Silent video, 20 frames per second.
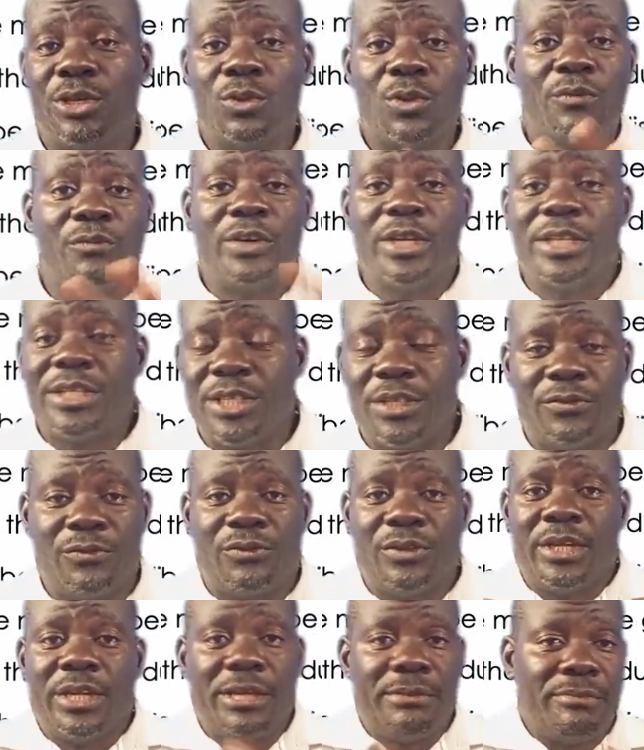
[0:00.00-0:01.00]

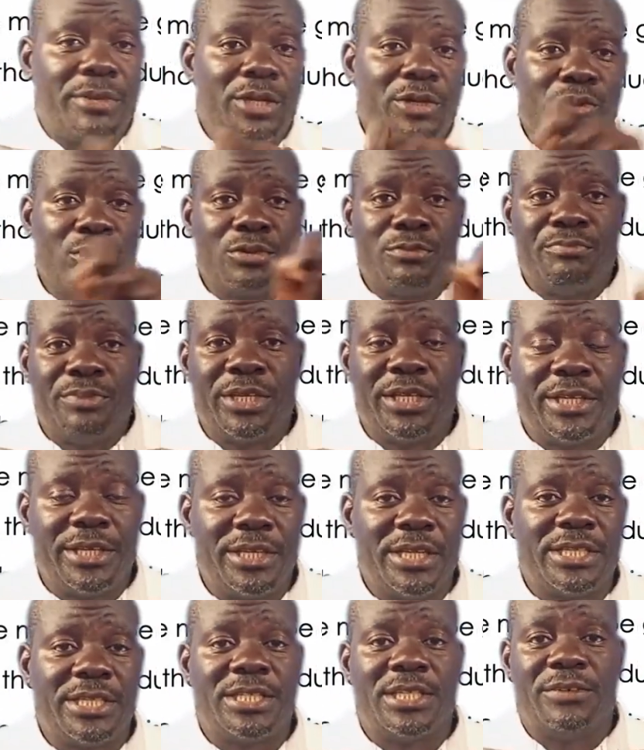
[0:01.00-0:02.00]
innovative, may not be
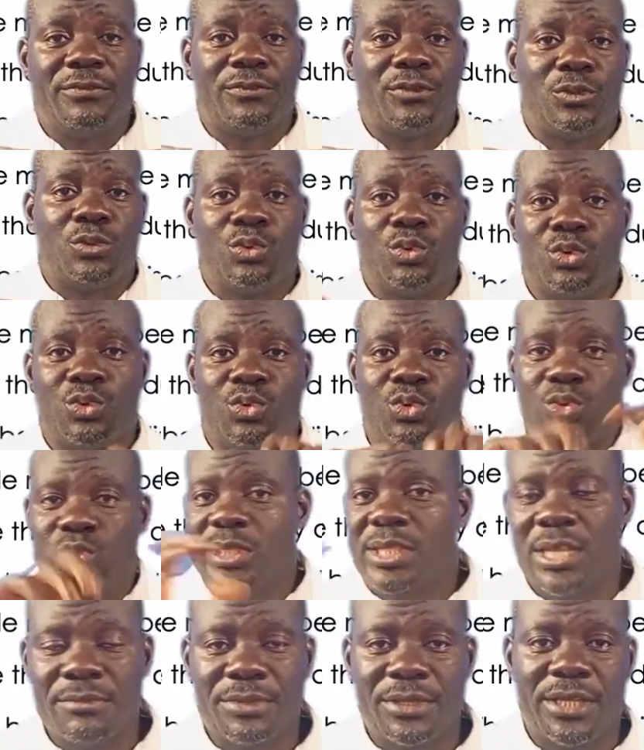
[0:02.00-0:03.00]
creative to
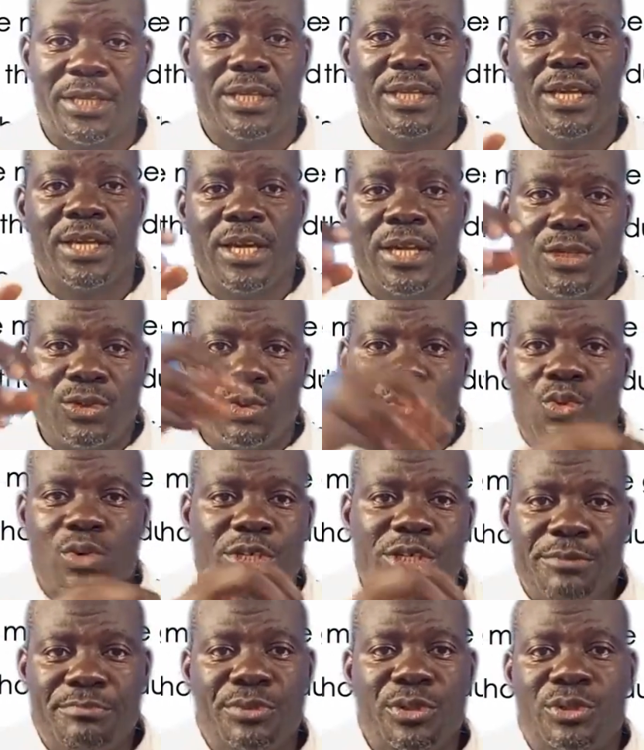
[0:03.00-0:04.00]
do something to
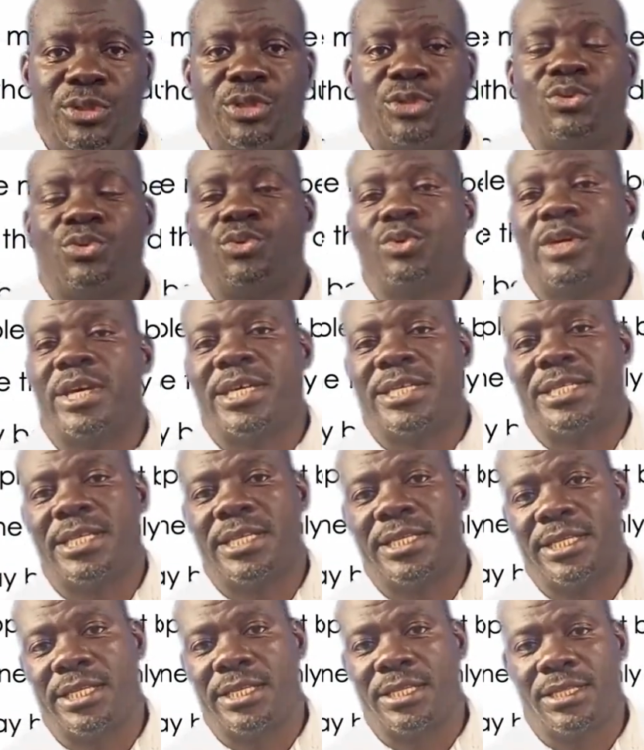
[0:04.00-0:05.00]
contribute to a
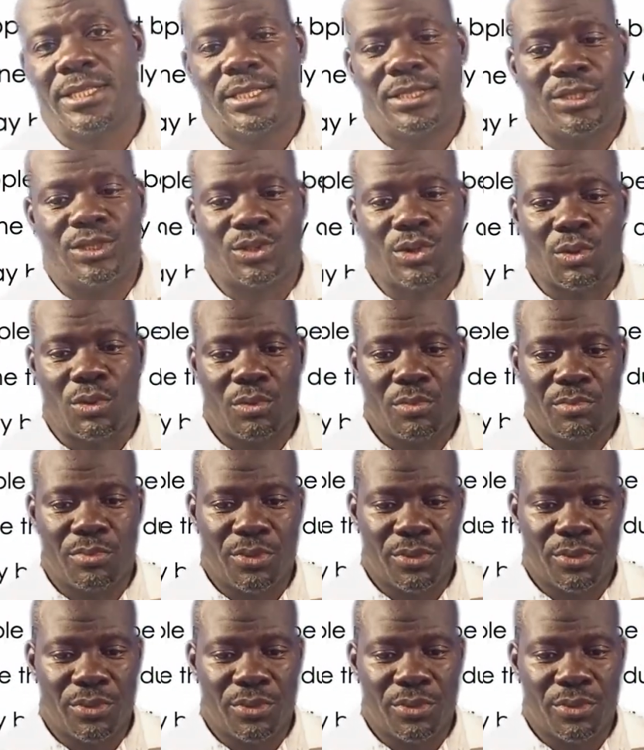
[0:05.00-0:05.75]
certain job.